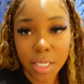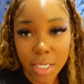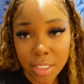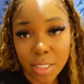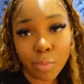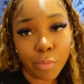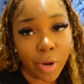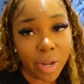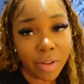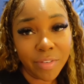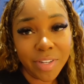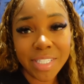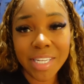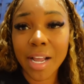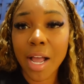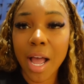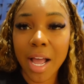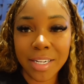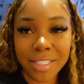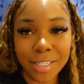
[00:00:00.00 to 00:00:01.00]
get some breakfast and
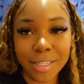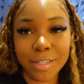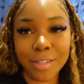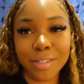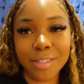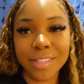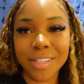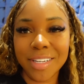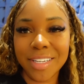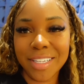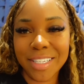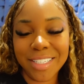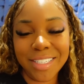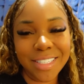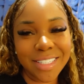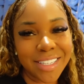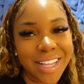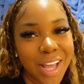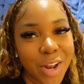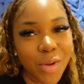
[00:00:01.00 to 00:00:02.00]
cocktails, because
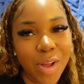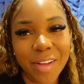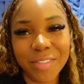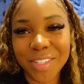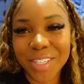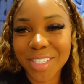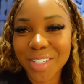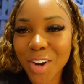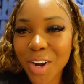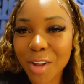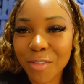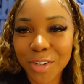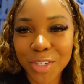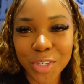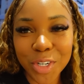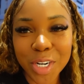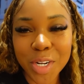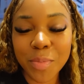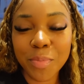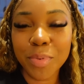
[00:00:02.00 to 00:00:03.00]
how do I have to start off a
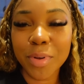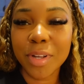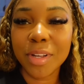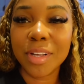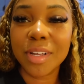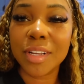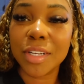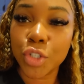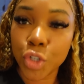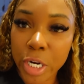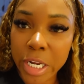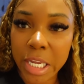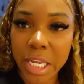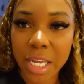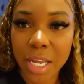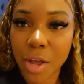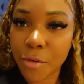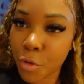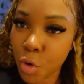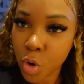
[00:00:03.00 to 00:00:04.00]
trip? Drinking,
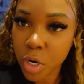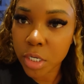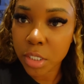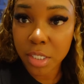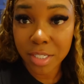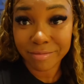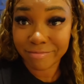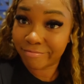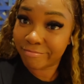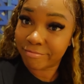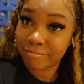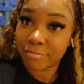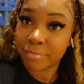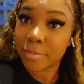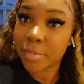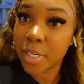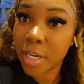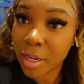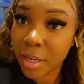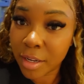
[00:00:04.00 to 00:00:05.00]
of course.
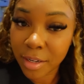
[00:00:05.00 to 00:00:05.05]
Duh.